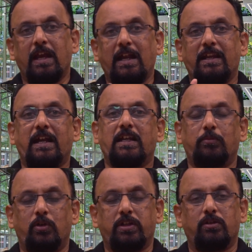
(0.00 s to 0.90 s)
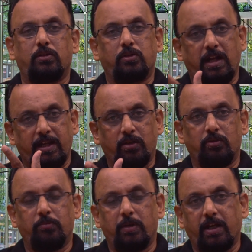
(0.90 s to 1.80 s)
and that amount is also added
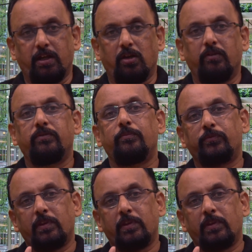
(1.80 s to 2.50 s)
to the bucket of